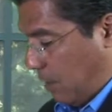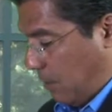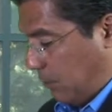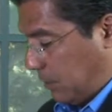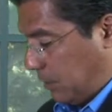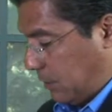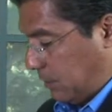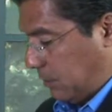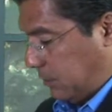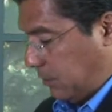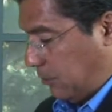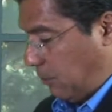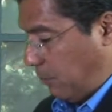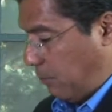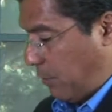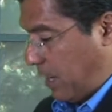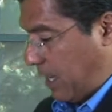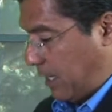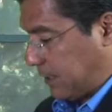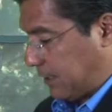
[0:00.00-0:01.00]
But this little
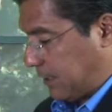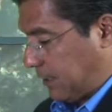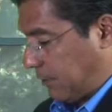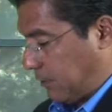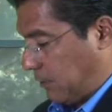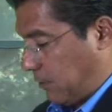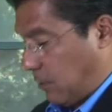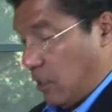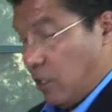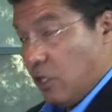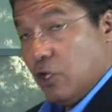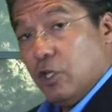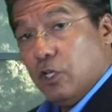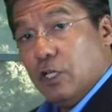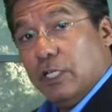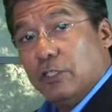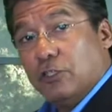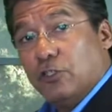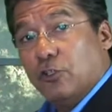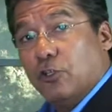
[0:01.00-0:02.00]
box here
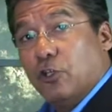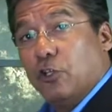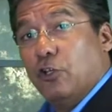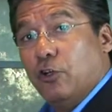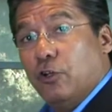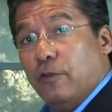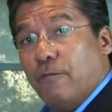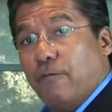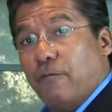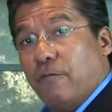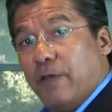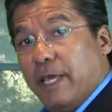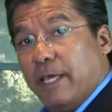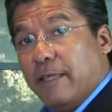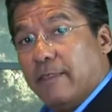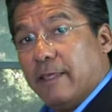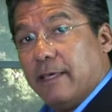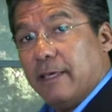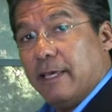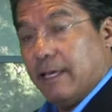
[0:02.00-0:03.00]
is your good
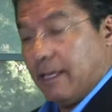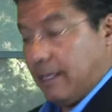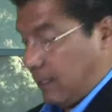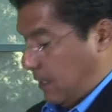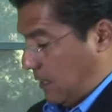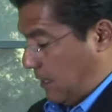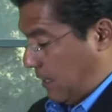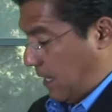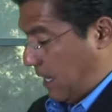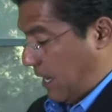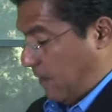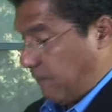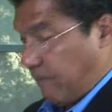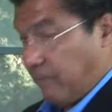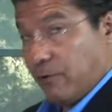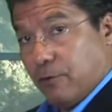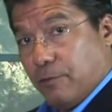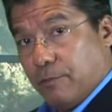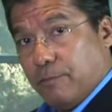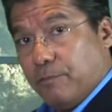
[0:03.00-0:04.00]
faith
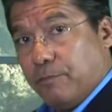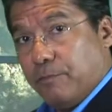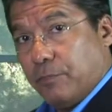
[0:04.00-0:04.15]
effort.